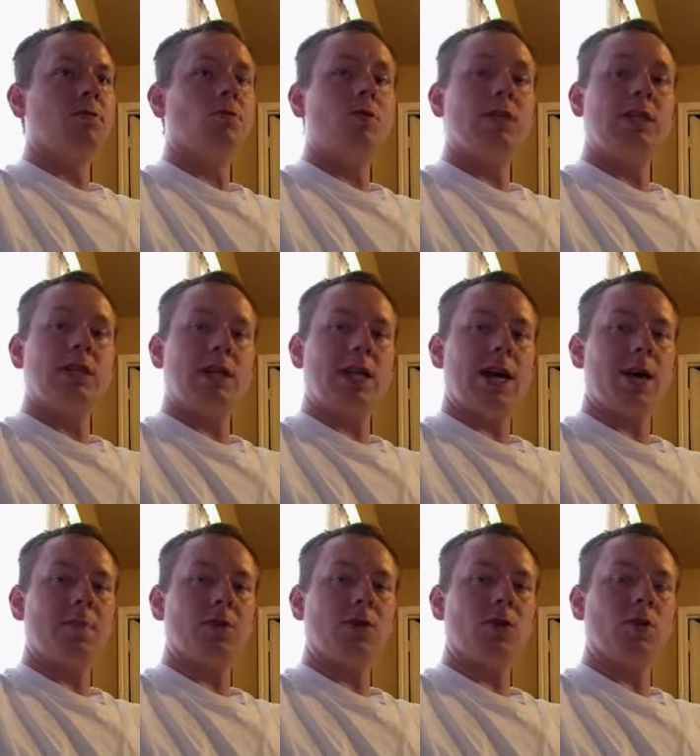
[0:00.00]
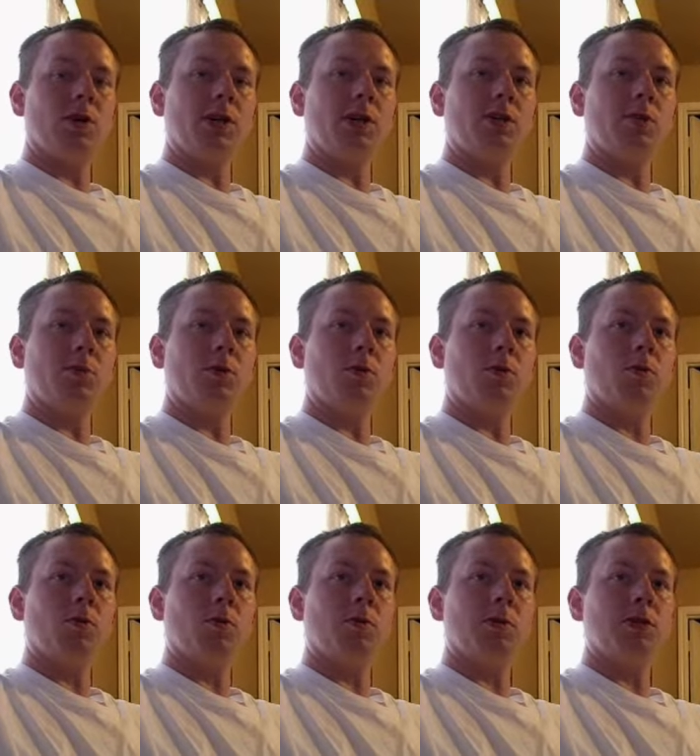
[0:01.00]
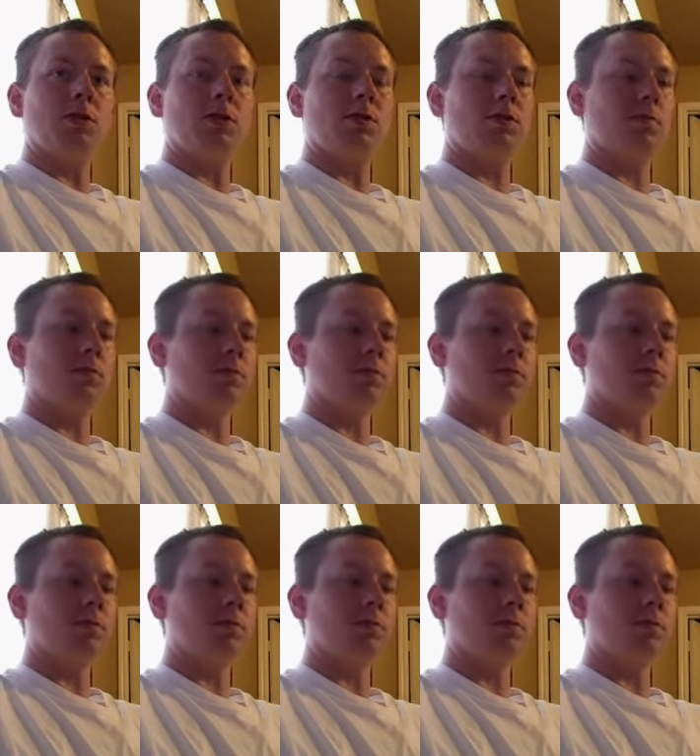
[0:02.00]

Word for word: What did happen going into prohibition?